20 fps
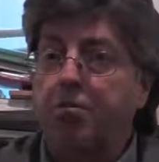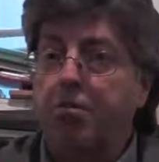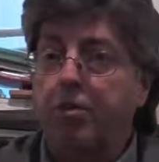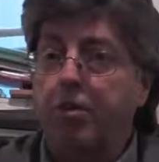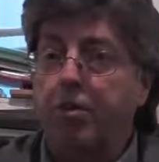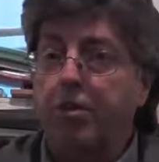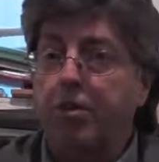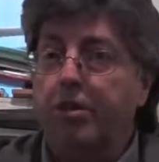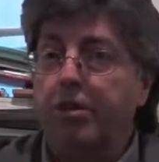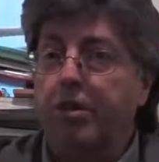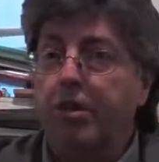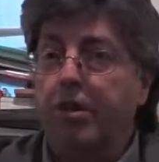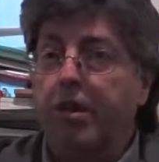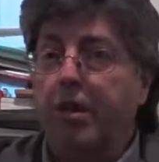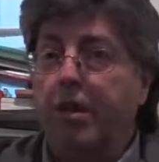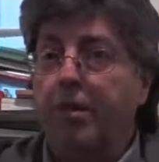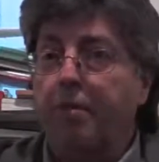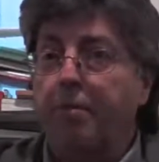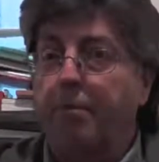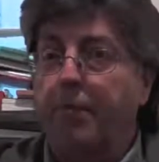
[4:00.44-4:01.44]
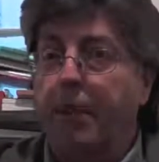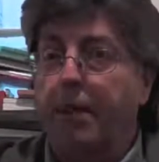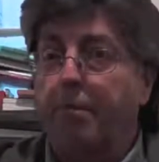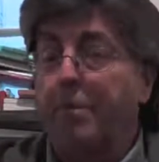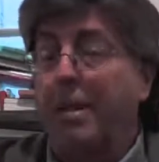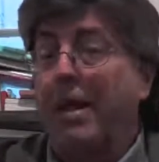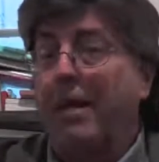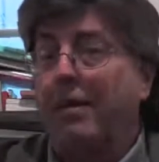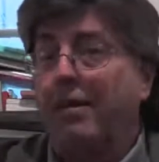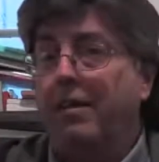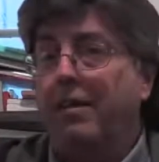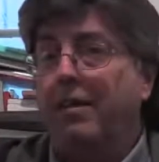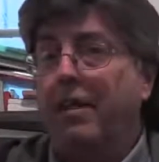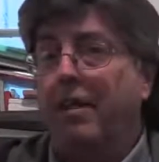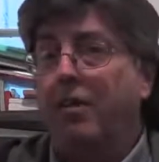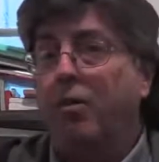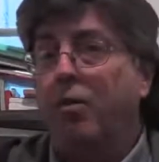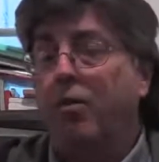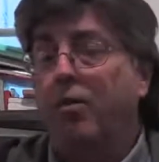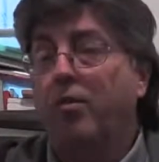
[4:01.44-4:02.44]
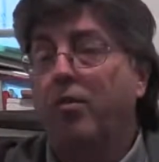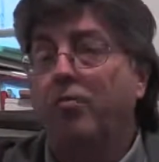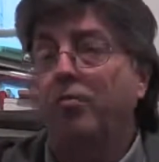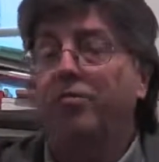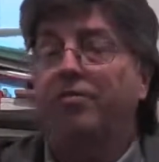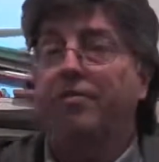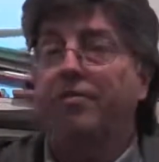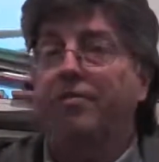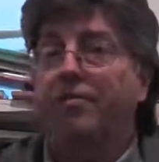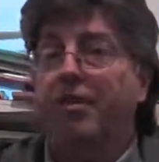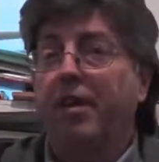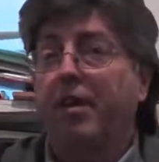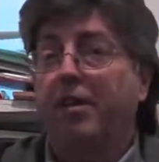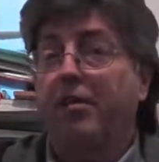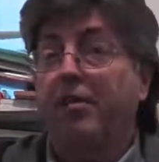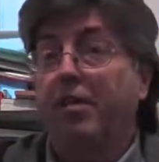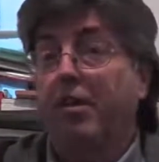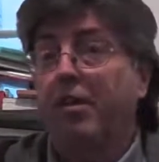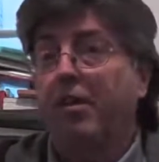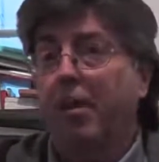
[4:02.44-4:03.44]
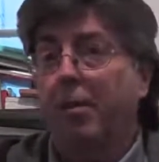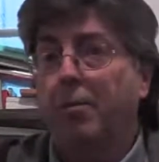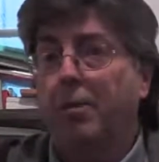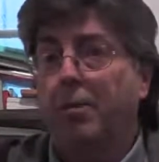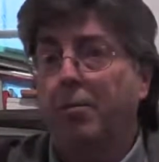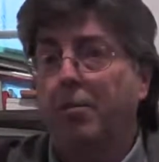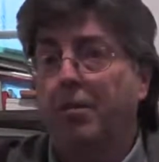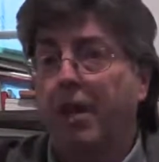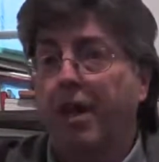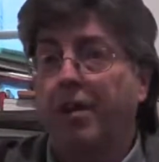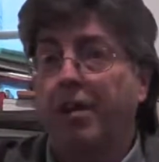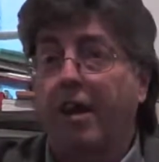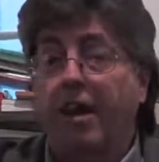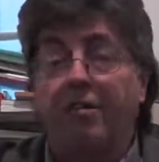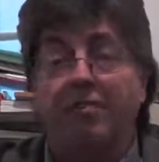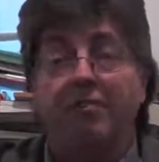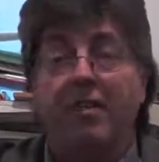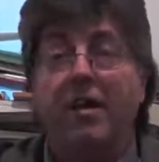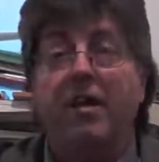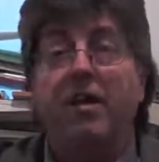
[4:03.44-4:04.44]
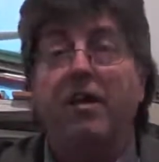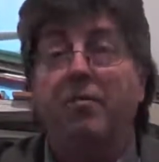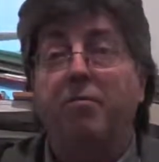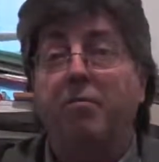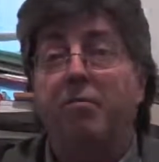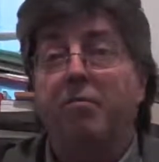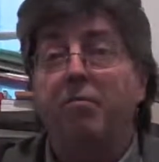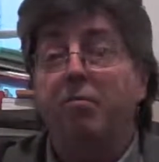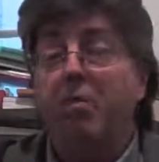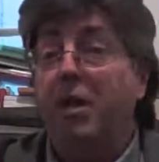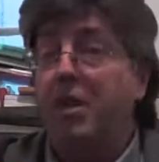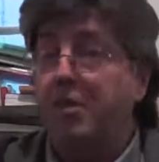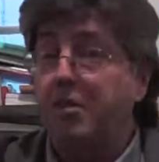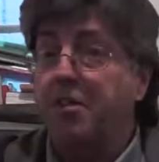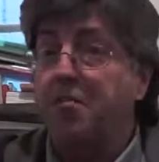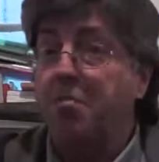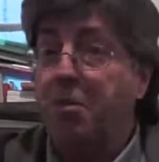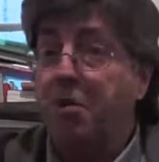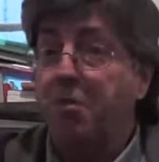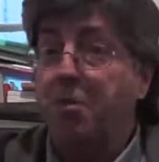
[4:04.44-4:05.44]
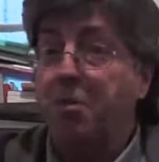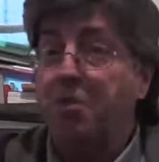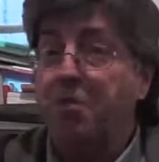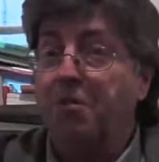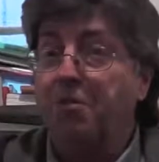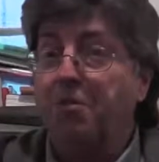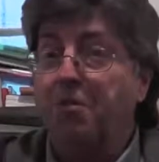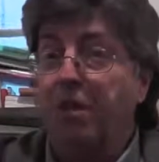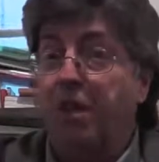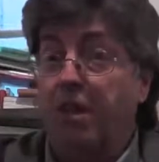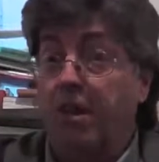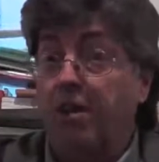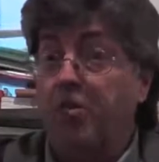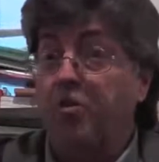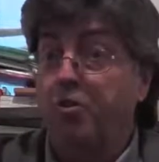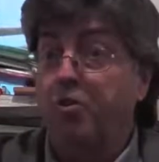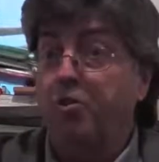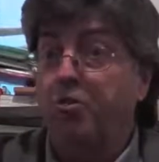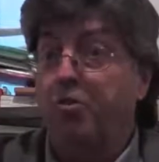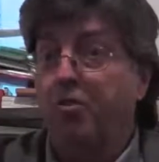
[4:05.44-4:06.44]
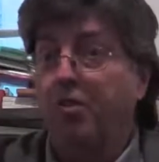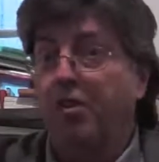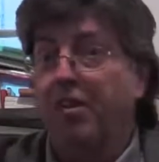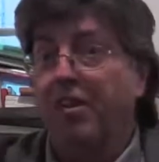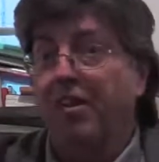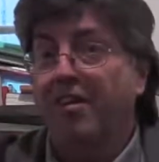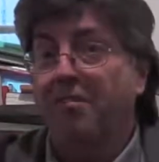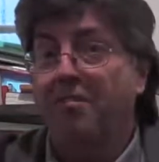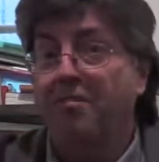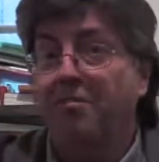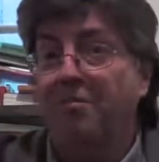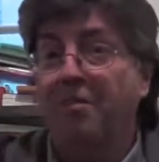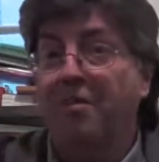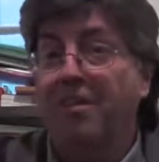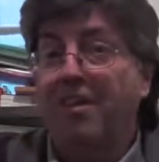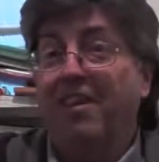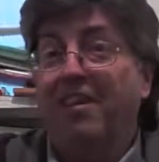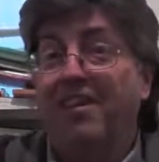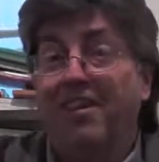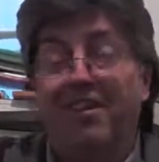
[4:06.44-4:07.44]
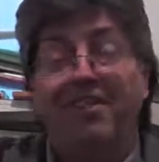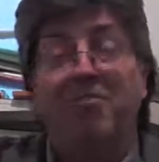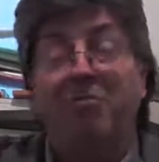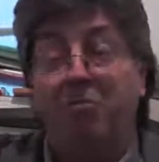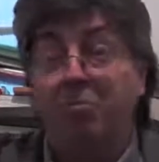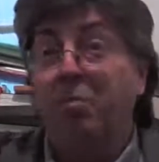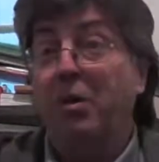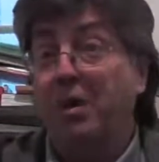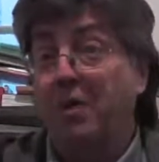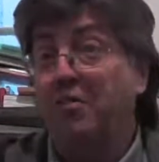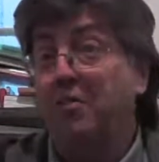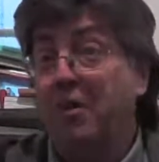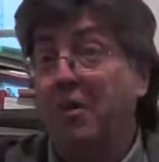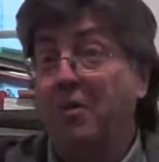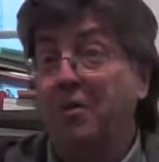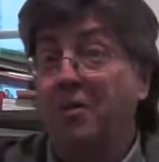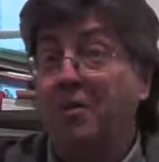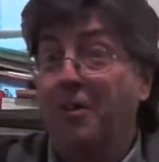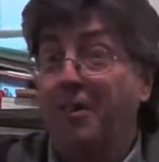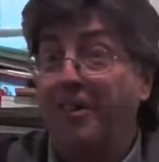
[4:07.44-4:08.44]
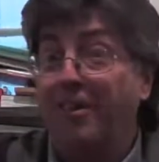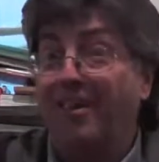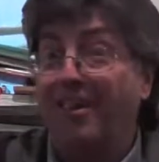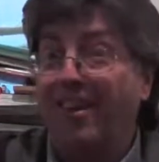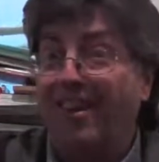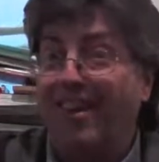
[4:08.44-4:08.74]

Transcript: wars, I met a lot of criminals, and very pleasant people they are too. Believe it or not,